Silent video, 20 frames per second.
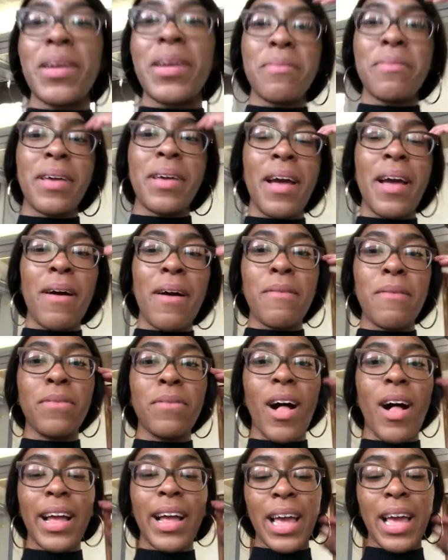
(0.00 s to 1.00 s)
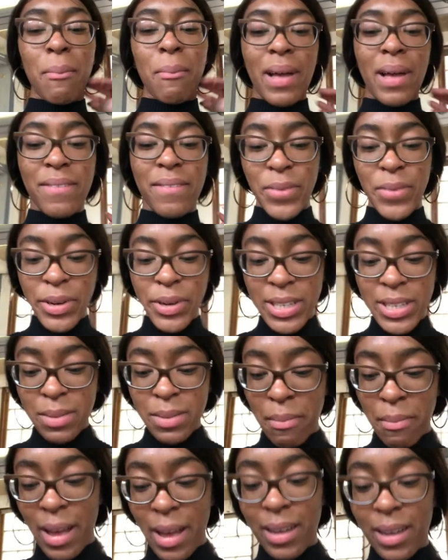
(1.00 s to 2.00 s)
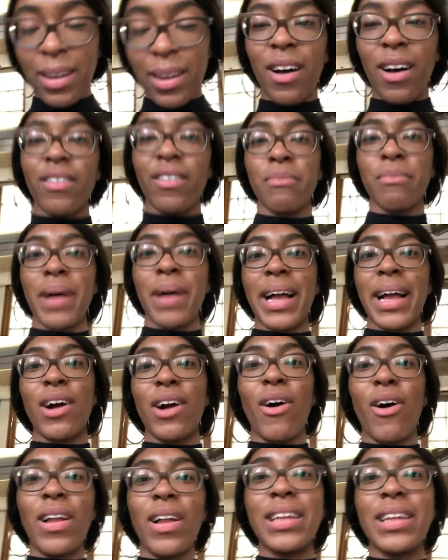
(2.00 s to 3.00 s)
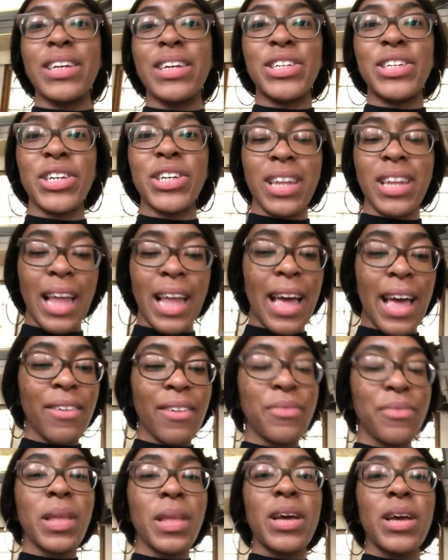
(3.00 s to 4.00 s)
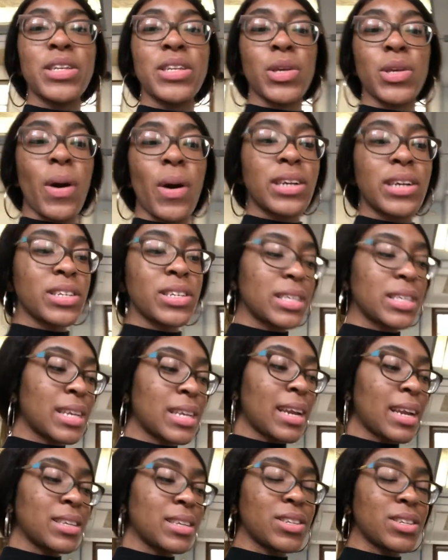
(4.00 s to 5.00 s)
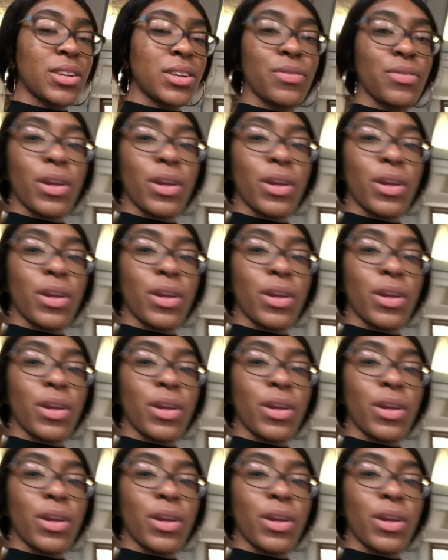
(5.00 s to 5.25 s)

going to be vlogging my first ModelUN of my college life. So I just decided to start